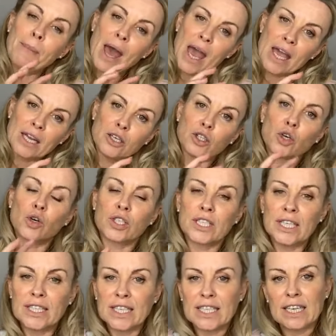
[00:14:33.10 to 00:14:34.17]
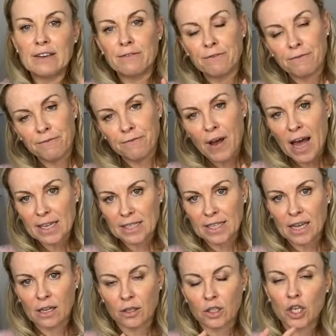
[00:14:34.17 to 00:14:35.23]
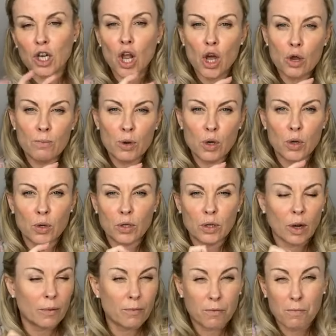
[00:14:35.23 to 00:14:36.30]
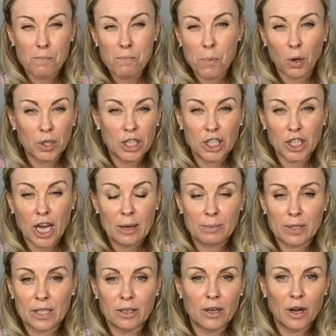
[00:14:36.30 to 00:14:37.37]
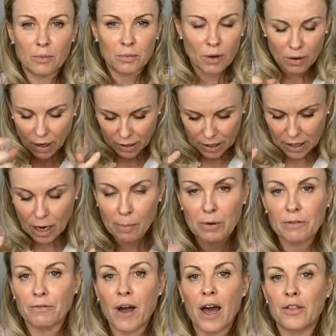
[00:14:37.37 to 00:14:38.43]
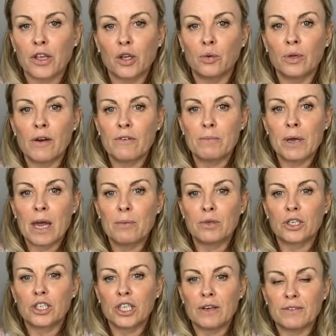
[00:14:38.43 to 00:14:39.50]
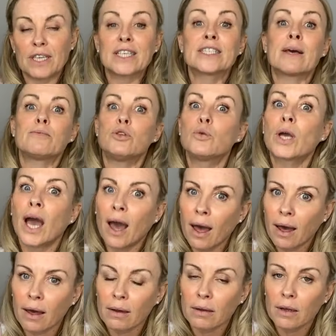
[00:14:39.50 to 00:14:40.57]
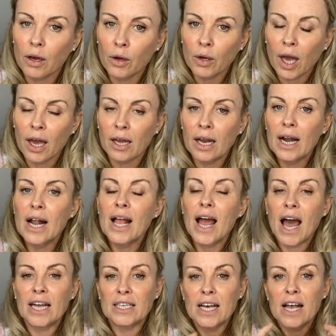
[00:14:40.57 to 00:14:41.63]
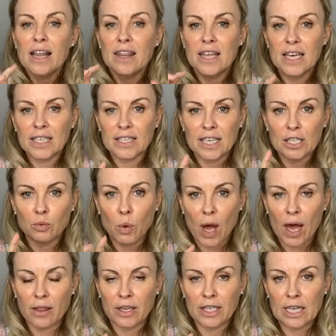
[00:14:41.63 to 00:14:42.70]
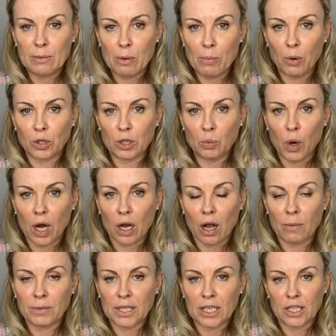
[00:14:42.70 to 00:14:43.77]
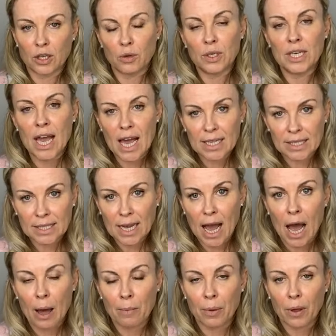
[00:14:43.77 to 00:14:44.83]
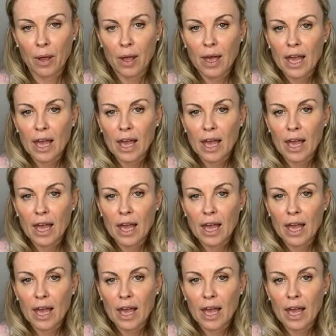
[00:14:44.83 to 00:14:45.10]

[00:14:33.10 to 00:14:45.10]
pain, toxicity, fat cells, low mood, body shapes, like stubborn fat that you'll never be able to shift, except you can, okay? And this is where the deeper body work comes in. So yes, tap.